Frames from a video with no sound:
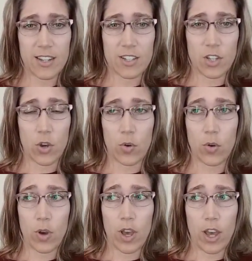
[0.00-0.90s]
And
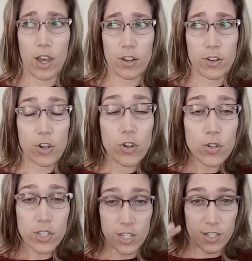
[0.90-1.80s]
so a
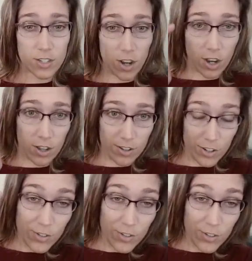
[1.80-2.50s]
nuisance call